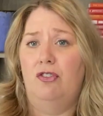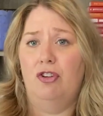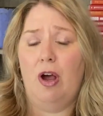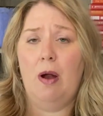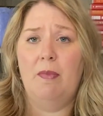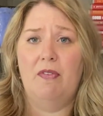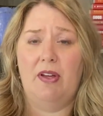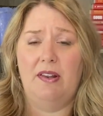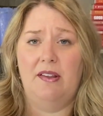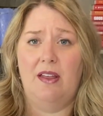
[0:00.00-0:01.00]
charm
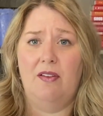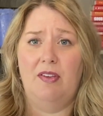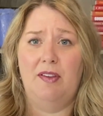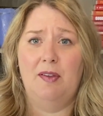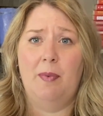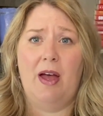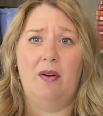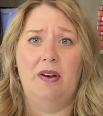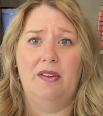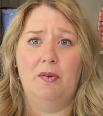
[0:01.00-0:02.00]
offensive is
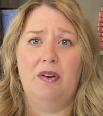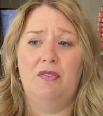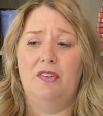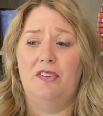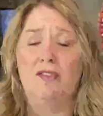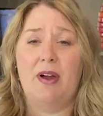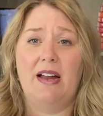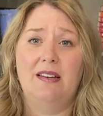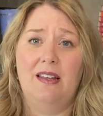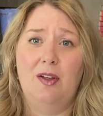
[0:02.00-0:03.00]
about sort of
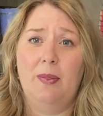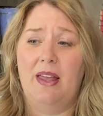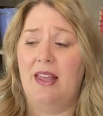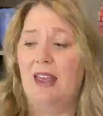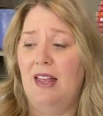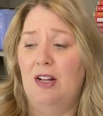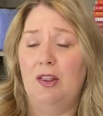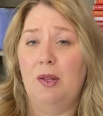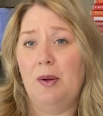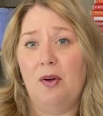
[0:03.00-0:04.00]
distracting you, like,
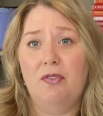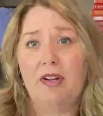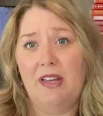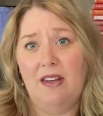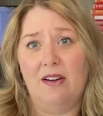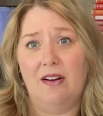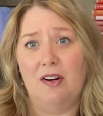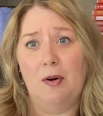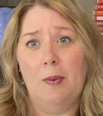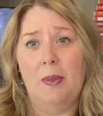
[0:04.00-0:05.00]
look over
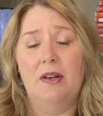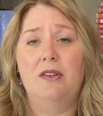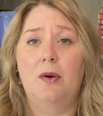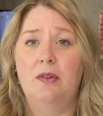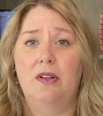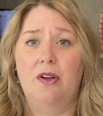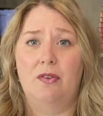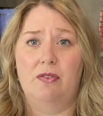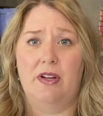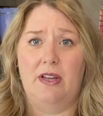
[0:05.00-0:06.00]
here, don't look
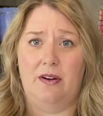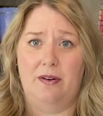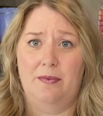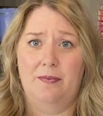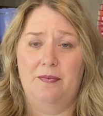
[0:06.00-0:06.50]
over here,